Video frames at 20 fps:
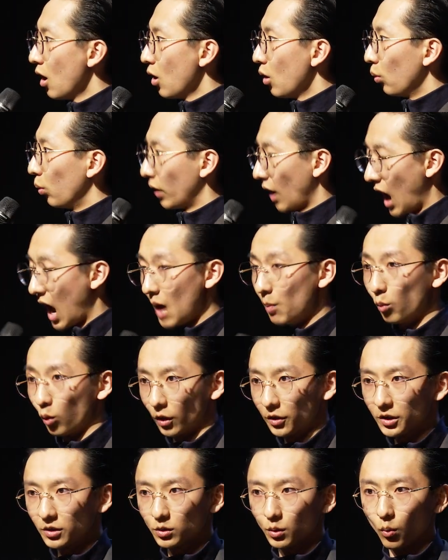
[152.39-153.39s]
What I'm
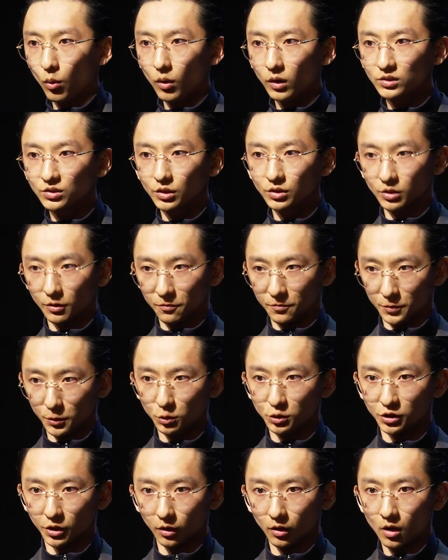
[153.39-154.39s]
working towards is a
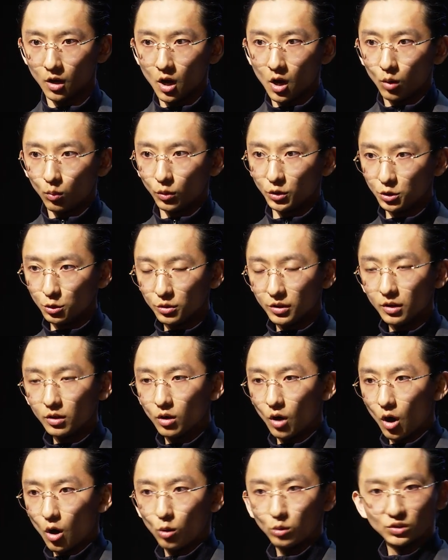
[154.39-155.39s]
future where you can
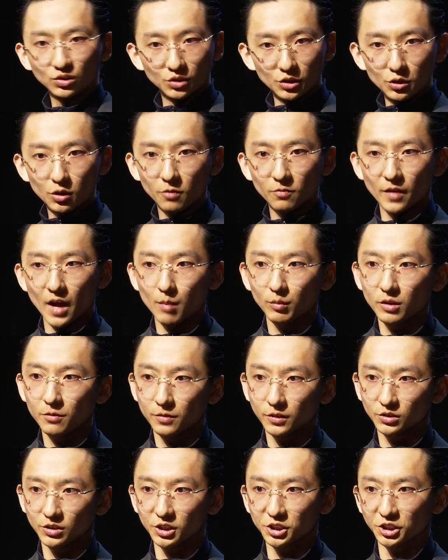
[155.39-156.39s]
go see your family
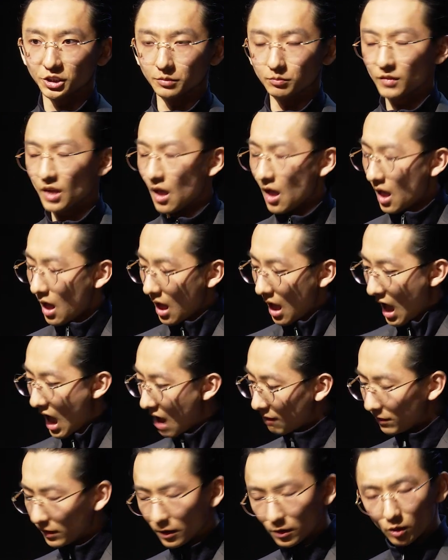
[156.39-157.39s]
physician,
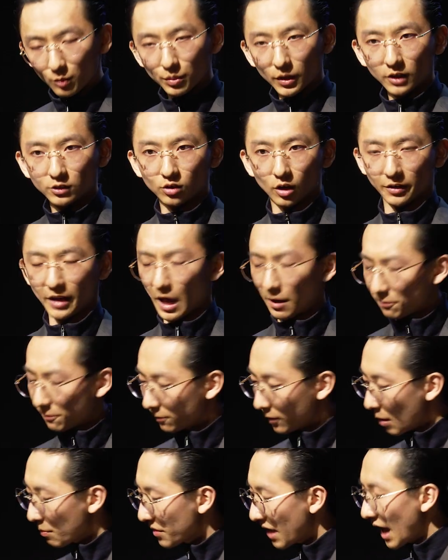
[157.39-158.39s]
have a little blood drawn, and
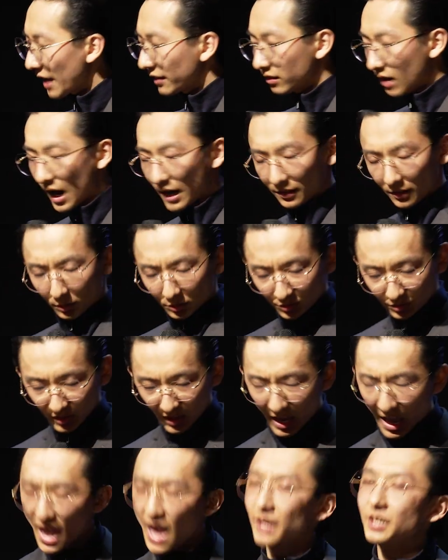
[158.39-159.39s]
from that diagnose
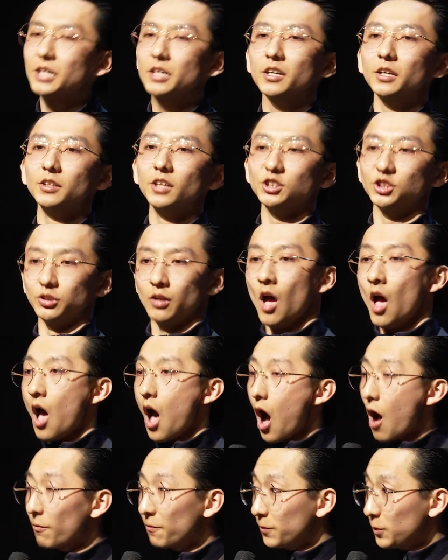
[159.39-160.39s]
any condition.
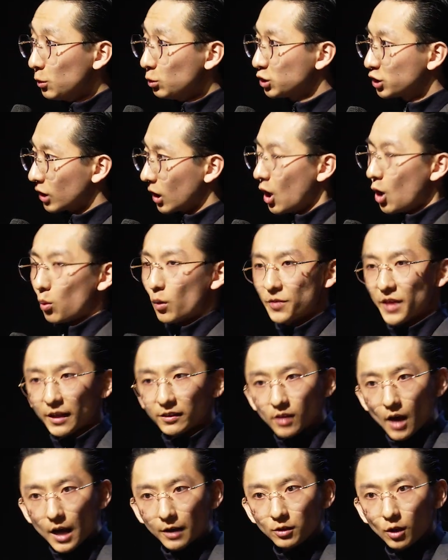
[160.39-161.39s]
A future where that
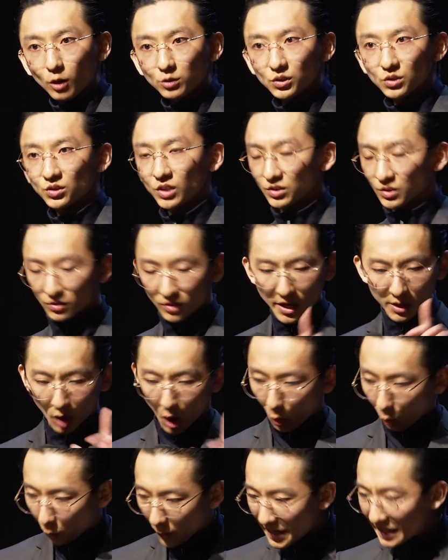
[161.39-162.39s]
diagnosis doesn't
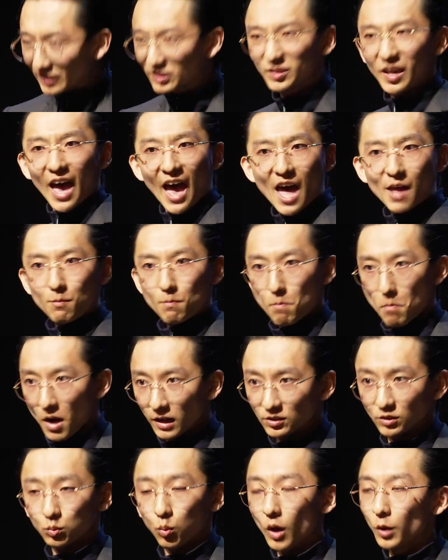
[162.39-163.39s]
take weeks and
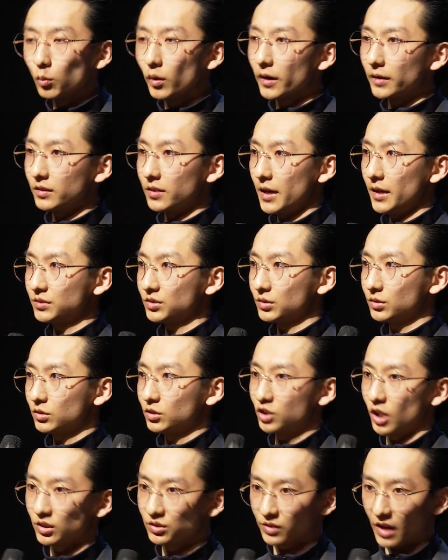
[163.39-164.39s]
months, one where it takes
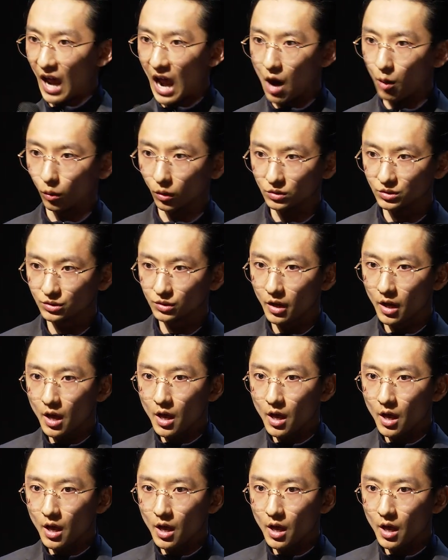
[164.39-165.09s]
just hours,